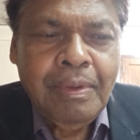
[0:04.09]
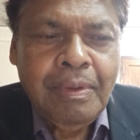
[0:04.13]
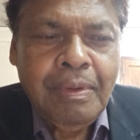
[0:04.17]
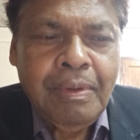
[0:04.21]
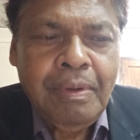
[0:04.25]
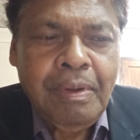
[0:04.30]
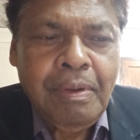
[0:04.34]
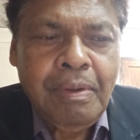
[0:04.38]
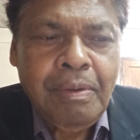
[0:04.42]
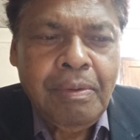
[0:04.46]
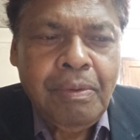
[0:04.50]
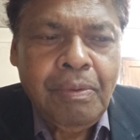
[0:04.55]

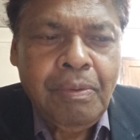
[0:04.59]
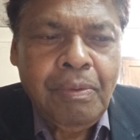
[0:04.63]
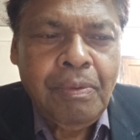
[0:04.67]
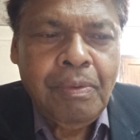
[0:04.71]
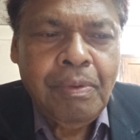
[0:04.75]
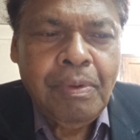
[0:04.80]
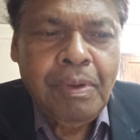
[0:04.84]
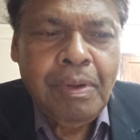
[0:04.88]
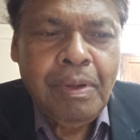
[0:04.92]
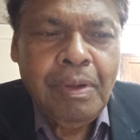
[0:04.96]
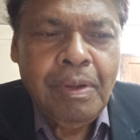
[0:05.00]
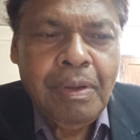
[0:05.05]
Now,
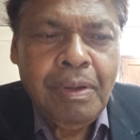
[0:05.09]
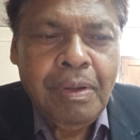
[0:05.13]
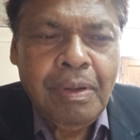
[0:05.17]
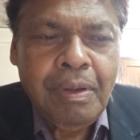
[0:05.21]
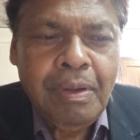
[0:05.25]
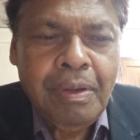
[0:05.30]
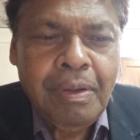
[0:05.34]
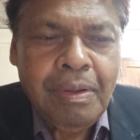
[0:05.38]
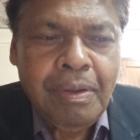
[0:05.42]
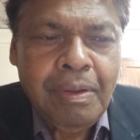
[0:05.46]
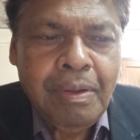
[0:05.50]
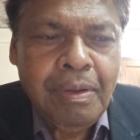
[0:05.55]

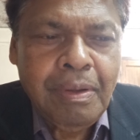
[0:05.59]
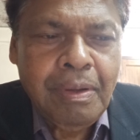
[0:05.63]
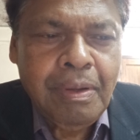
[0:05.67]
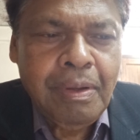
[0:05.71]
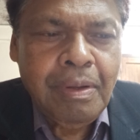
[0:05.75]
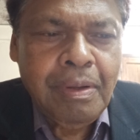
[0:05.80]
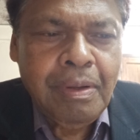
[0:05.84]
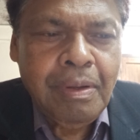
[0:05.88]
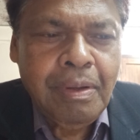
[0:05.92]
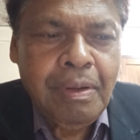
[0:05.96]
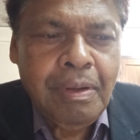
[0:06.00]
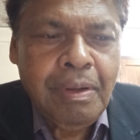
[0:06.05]

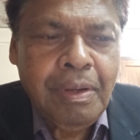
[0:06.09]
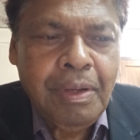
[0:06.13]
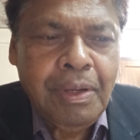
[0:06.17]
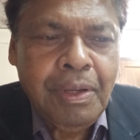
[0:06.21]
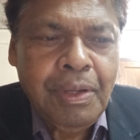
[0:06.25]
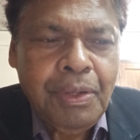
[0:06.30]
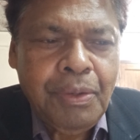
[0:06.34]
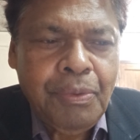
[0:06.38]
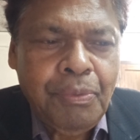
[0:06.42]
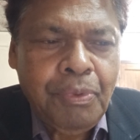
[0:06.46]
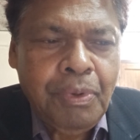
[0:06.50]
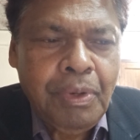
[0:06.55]

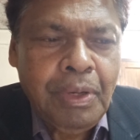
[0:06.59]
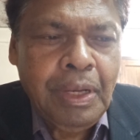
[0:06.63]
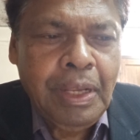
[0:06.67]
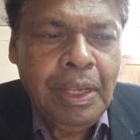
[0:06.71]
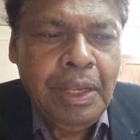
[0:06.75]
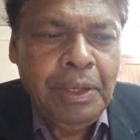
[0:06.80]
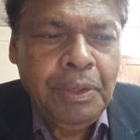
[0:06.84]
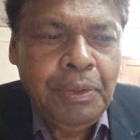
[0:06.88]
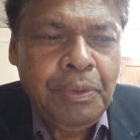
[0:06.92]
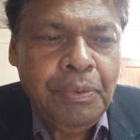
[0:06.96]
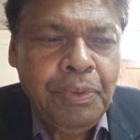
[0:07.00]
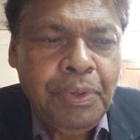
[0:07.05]
I would like